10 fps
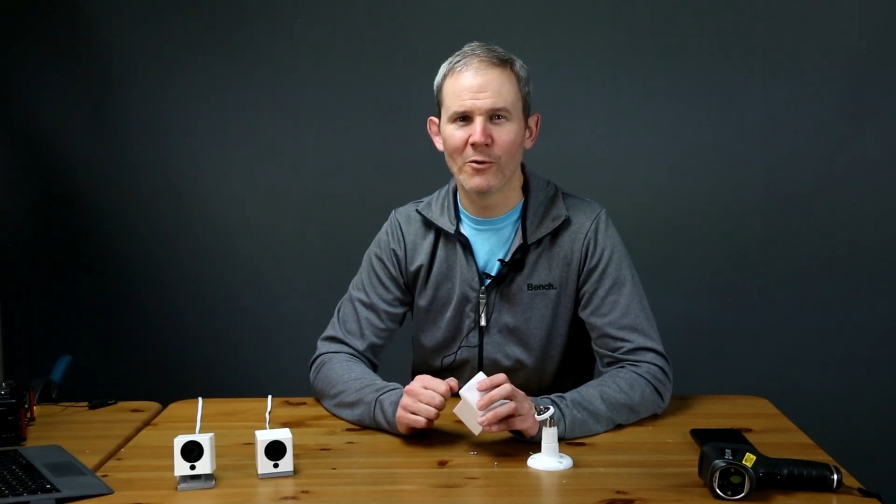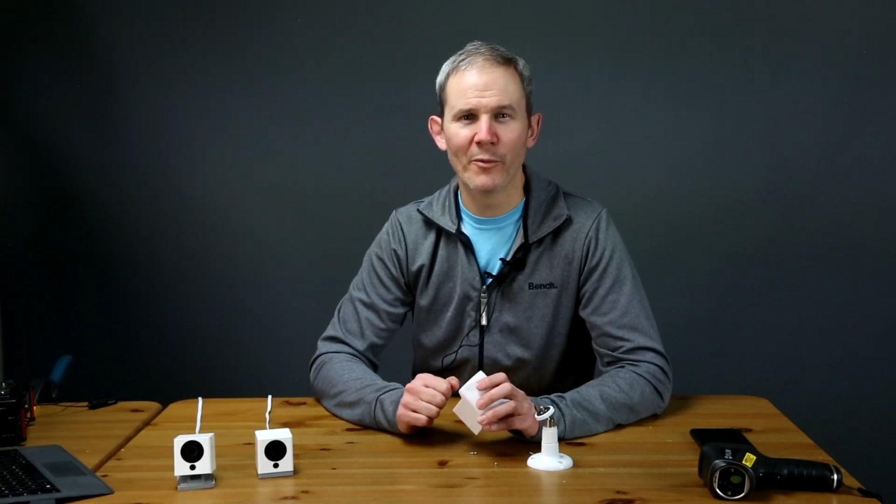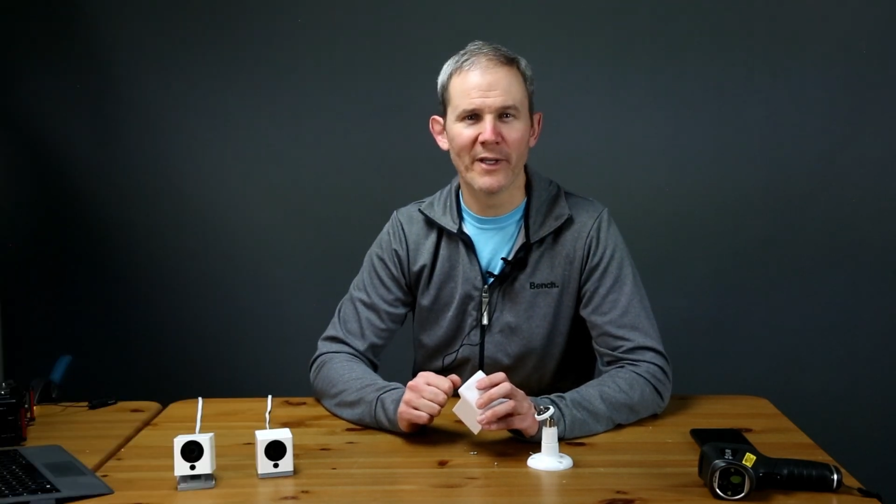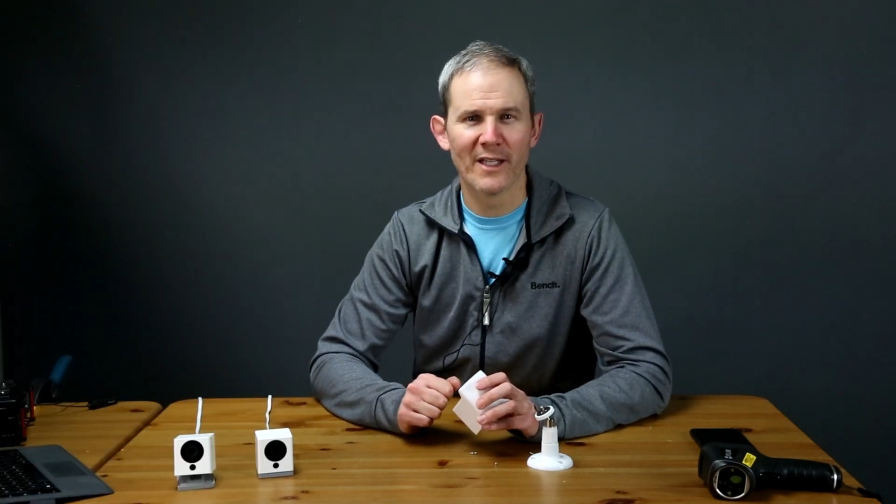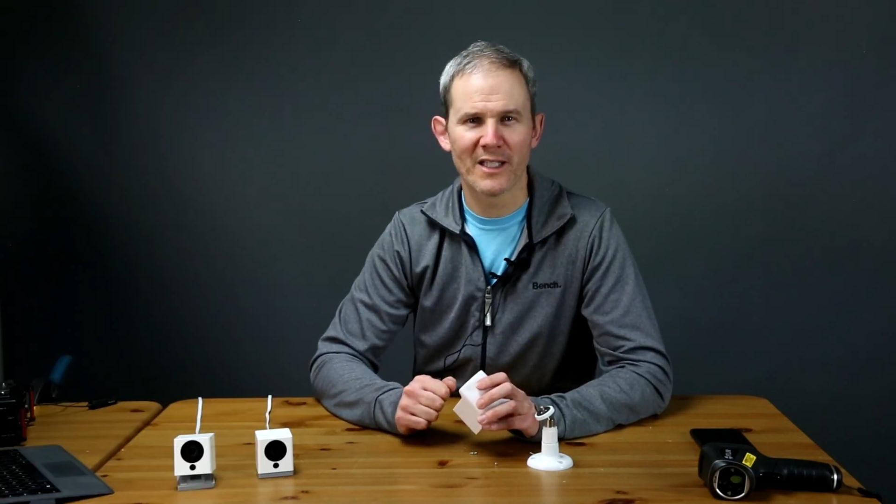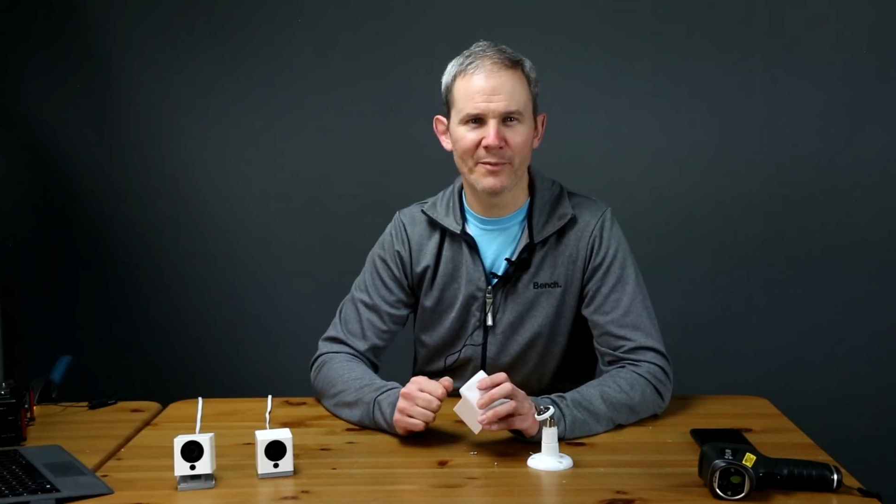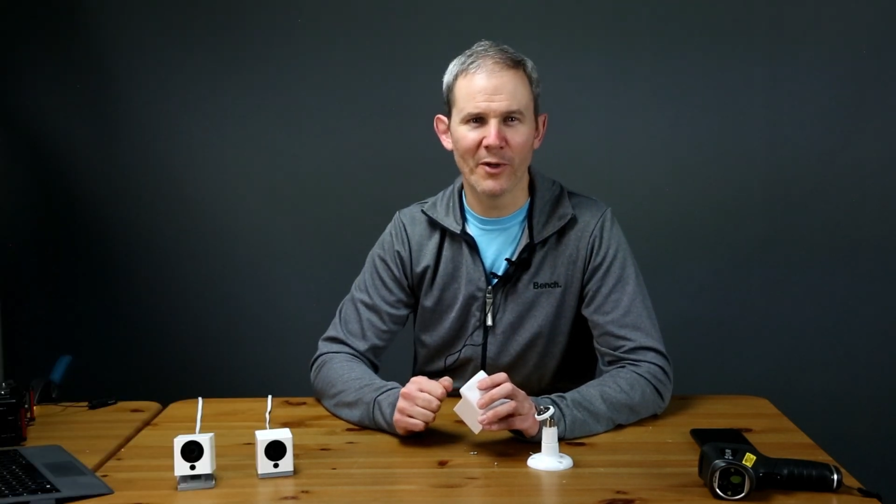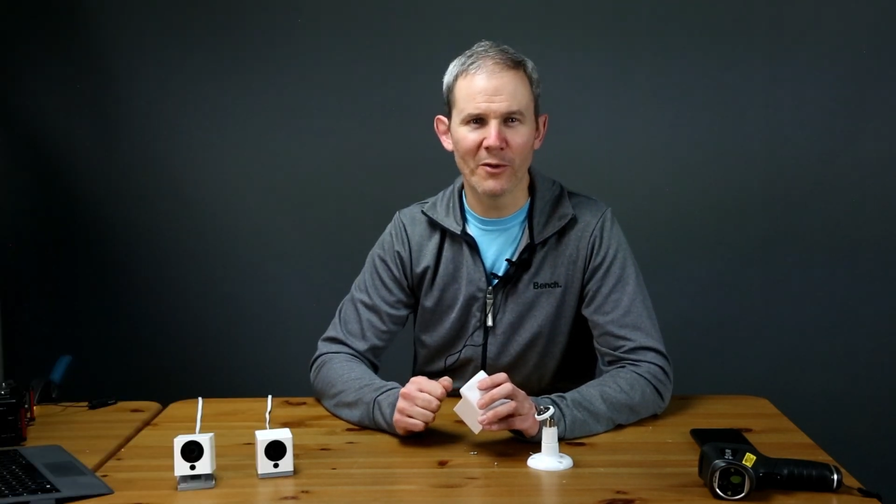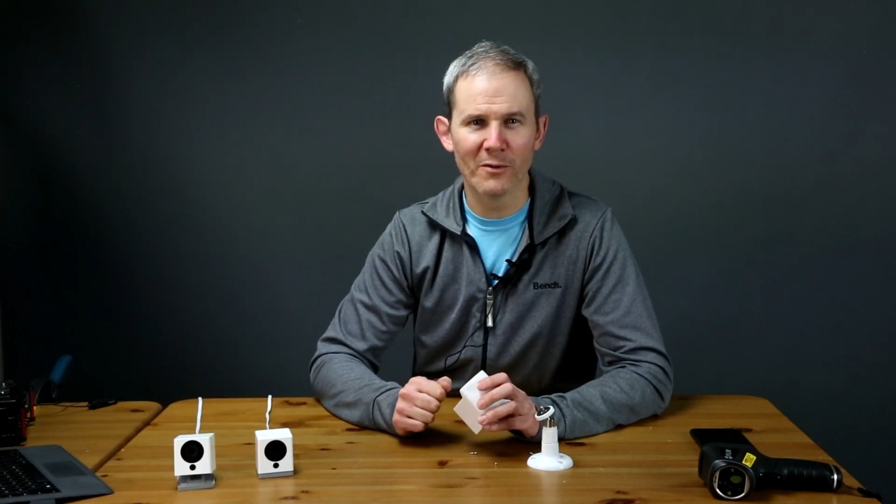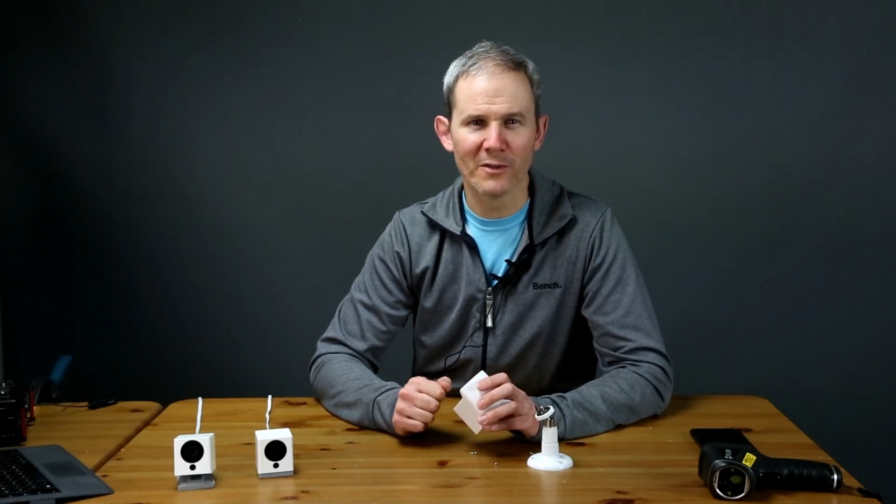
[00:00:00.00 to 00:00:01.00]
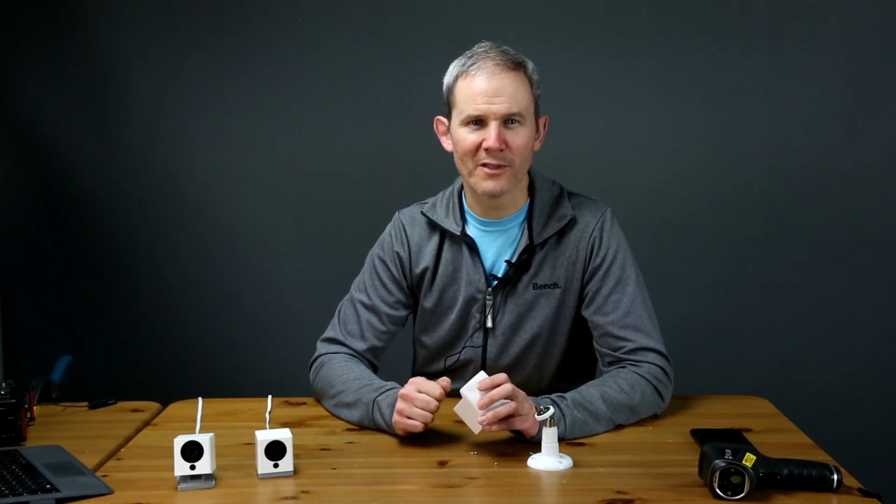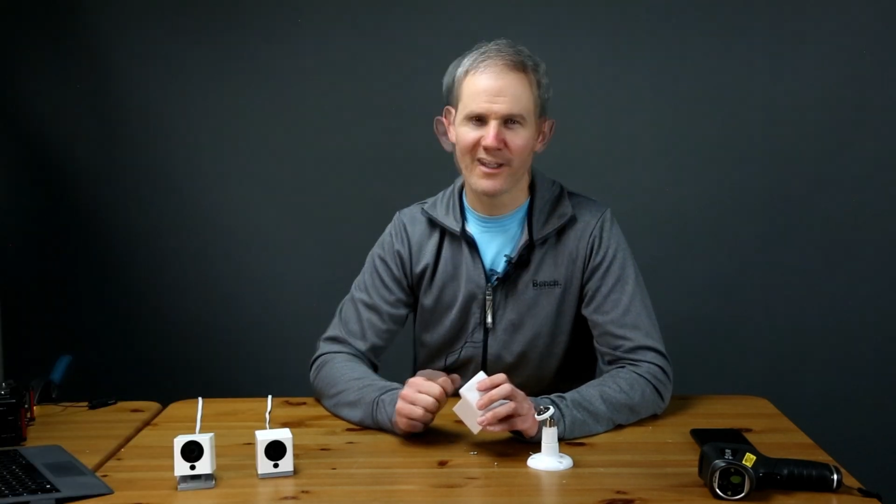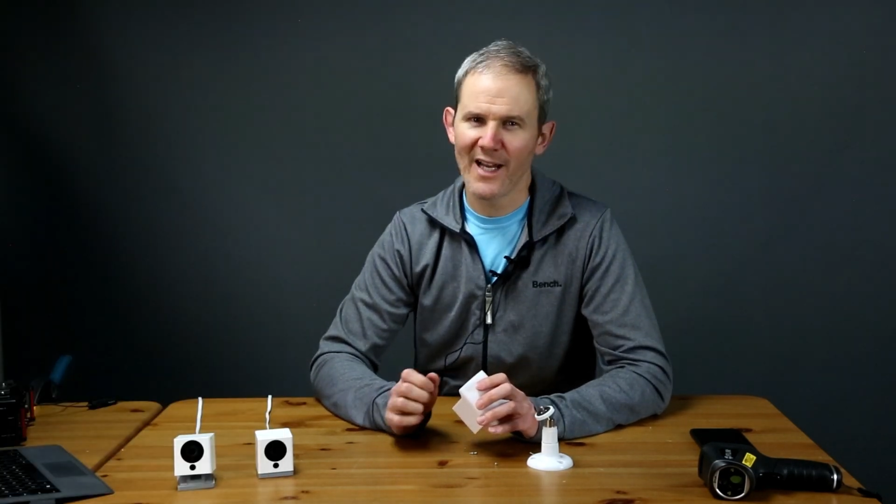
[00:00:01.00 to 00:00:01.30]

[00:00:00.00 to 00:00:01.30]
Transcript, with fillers: will be exposed.